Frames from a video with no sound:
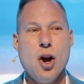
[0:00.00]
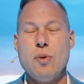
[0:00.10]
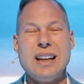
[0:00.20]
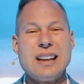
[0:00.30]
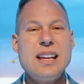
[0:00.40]

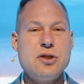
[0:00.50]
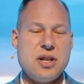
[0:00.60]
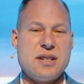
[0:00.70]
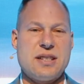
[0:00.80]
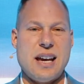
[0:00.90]

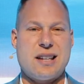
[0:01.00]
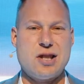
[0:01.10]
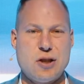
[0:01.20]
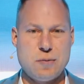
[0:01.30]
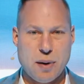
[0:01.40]
religious
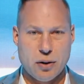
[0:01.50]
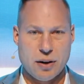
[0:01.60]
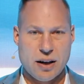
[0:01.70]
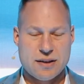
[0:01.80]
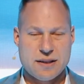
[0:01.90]

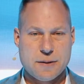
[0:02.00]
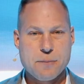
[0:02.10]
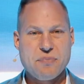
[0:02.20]
experience.